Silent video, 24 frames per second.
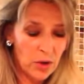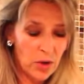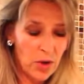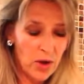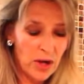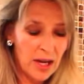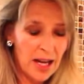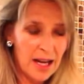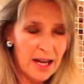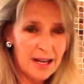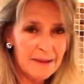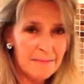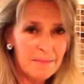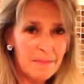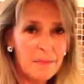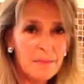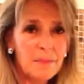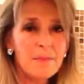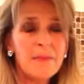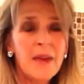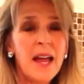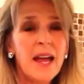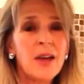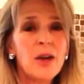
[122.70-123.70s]
cooking
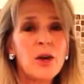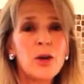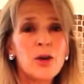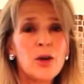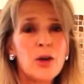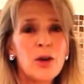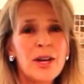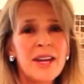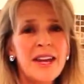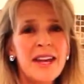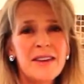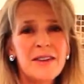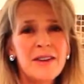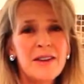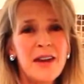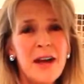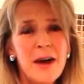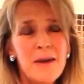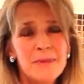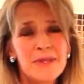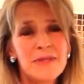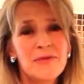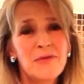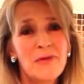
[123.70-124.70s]

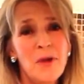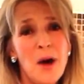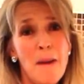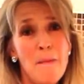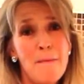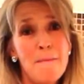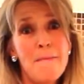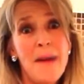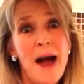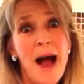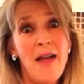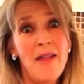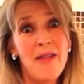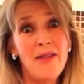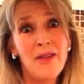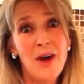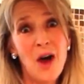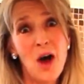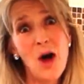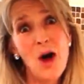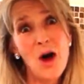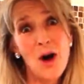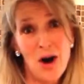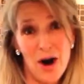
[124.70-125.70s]
comes from the
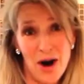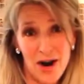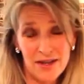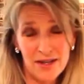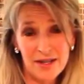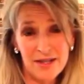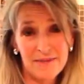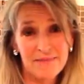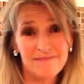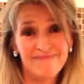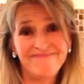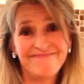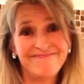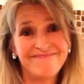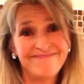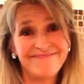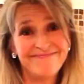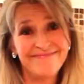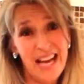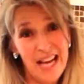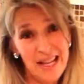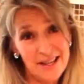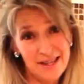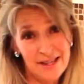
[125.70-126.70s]
heart.
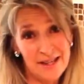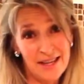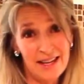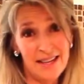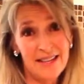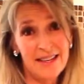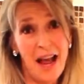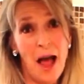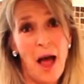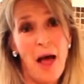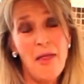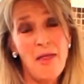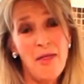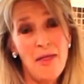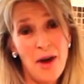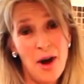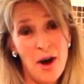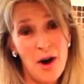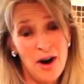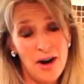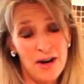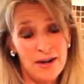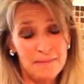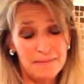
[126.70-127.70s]
That's it, the
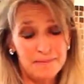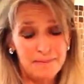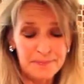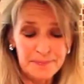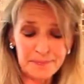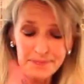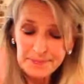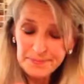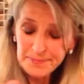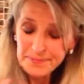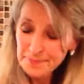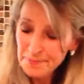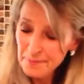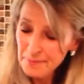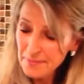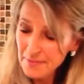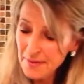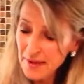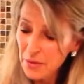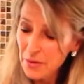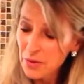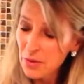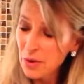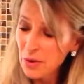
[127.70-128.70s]
heart.
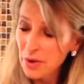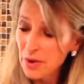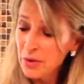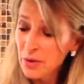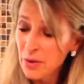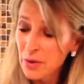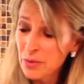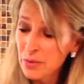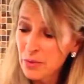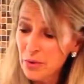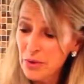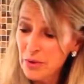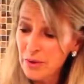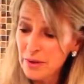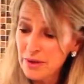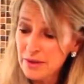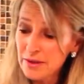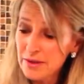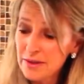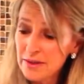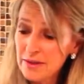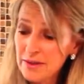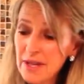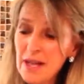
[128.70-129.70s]
There are no
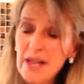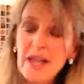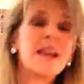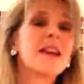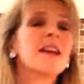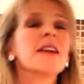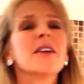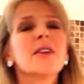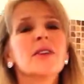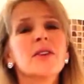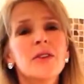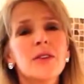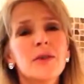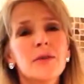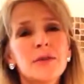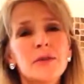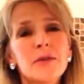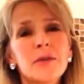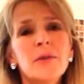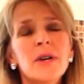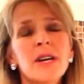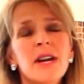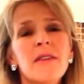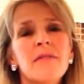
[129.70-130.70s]
rules. You
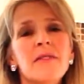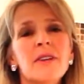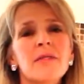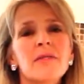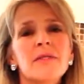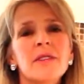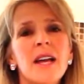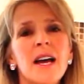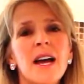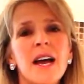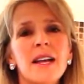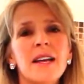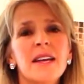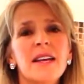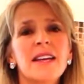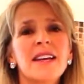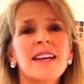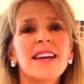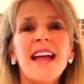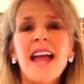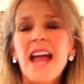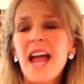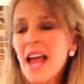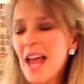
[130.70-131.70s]
do whatever you like.
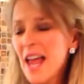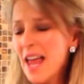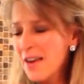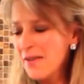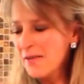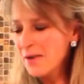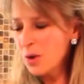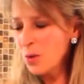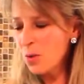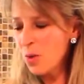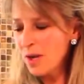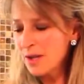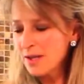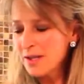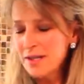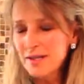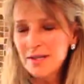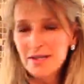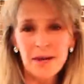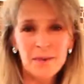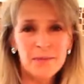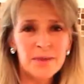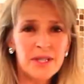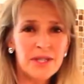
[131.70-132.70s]
If you want to
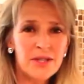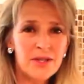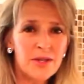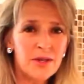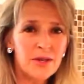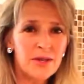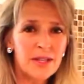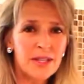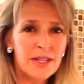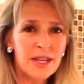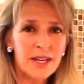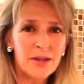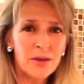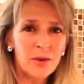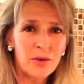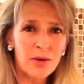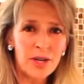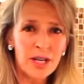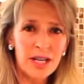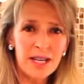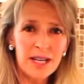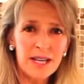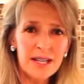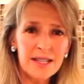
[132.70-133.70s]
substitute an
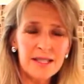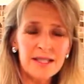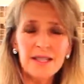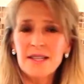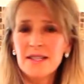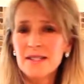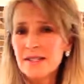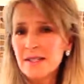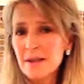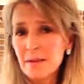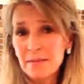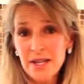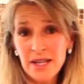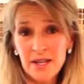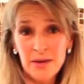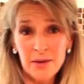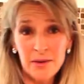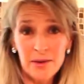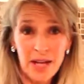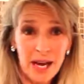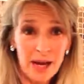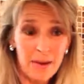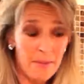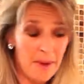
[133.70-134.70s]
ingredient, something
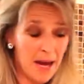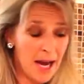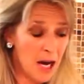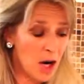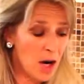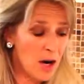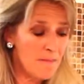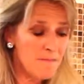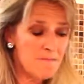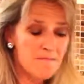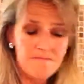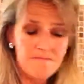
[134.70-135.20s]
you like better,